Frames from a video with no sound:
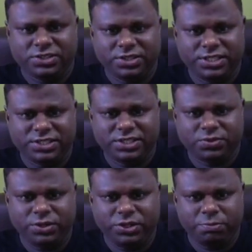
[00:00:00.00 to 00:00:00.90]
So this is
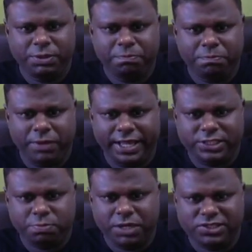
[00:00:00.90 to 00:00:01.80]
going to be
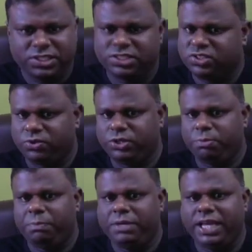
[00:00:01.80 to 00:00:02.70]
H plus, this is going
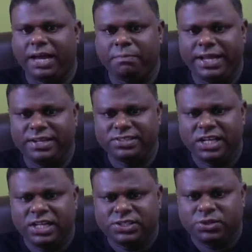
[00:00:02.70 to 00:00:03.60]
to be Br minus.
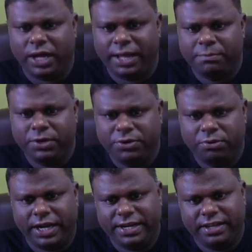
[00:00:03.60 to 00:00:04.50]
So I'm going to
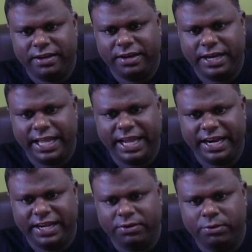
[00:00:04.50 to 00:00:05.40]
write here
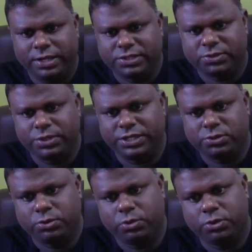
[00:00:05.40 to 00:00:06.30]
negative is going
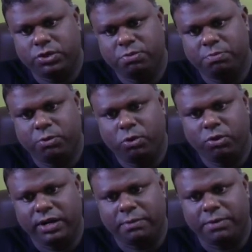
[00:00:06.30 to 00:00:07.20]
to go to
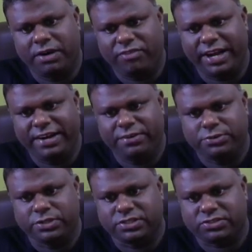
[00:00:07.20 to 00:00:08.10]
more number of
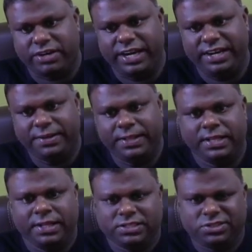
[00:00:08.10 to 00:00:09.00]
hydrogens, right?
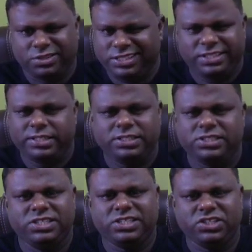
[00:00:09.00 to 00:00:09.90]
So
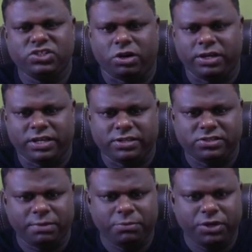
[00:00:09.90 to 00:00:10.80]
this is just a shortcut.
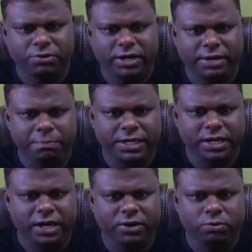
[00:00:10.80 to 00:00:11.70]
So I'm going to write
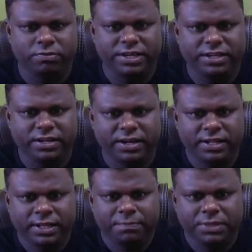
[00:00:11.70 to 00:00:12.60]
Br over
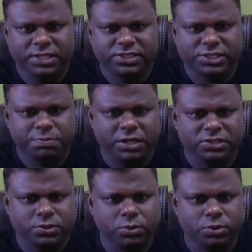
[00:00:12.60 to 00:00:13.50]
here. This H
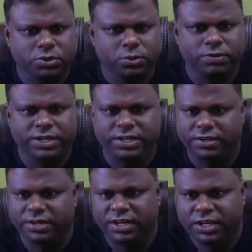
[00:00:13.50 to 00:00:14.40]
plus goes over
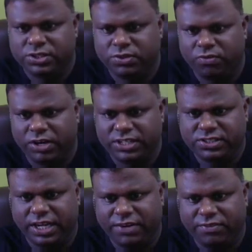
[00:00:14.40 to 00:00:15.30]
here. So what
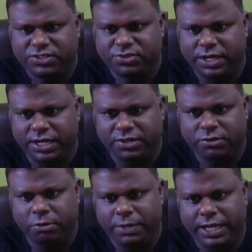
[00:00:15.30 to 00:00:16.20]
is that which you get?
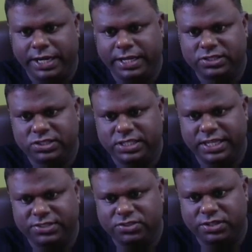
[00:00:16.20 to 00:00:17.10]
You will be getting
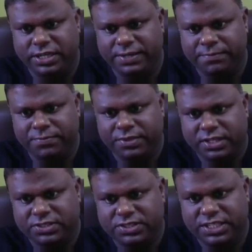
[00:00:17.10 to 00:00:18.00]
CH3,
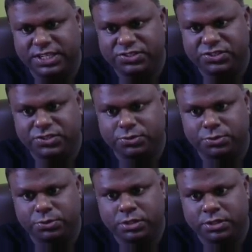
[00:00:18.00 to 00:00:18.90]

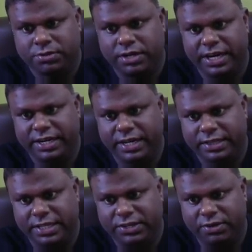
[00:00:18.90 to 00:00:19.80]
CH2, right?
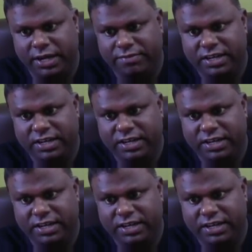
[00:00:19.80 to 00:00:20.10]
And then you have